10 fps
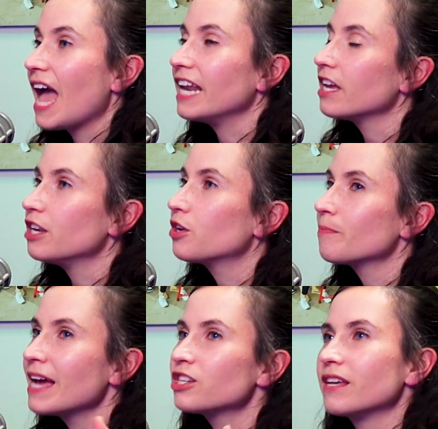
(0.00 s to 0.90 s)
And you can
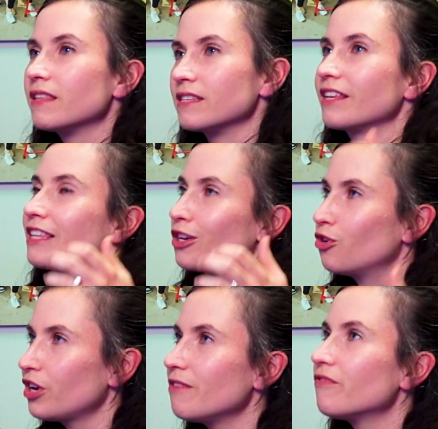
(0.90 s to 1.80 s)
imagine it as the
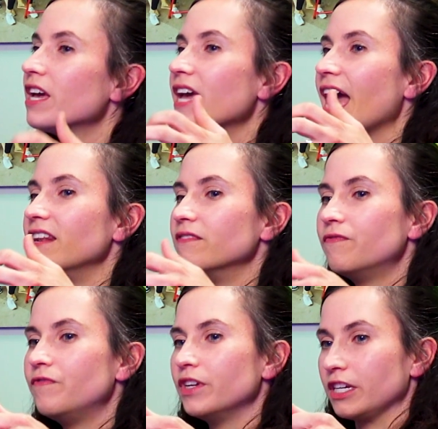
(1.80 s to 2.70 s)
grief and
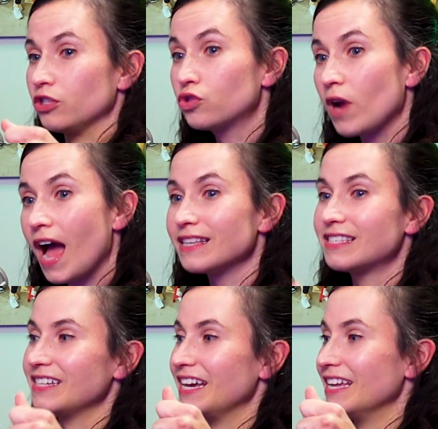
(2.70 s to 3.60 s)
feeling
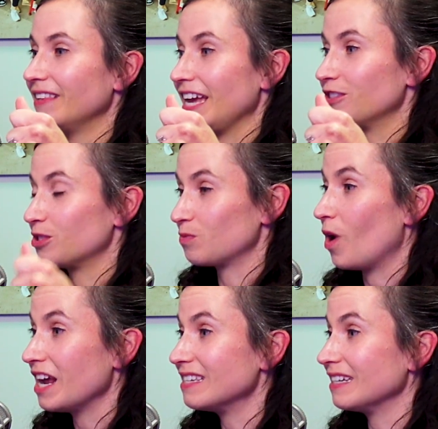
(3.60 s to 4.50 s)
stressed and just
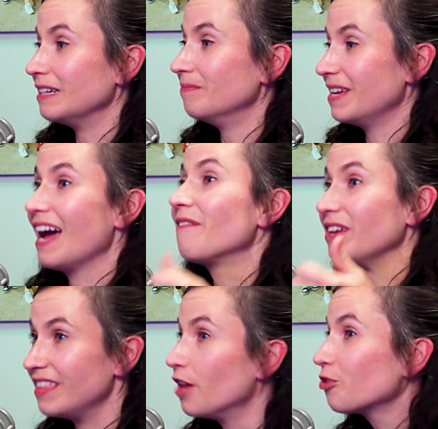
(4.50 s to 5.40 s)
wanting to, and
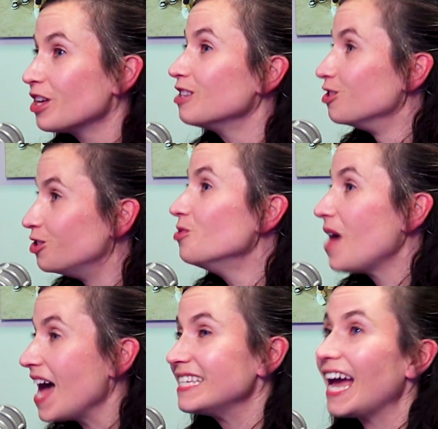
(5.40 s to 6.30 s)
having other things to do
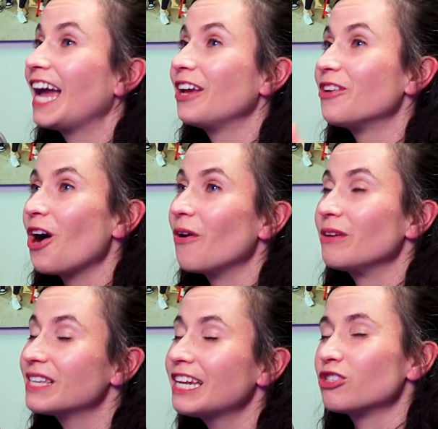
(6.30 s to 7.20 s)
that day, he
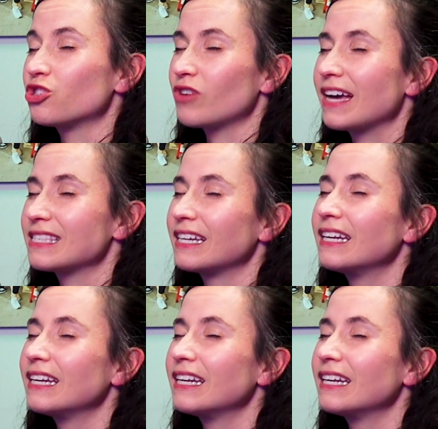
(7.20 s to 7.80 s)
was getting stressed.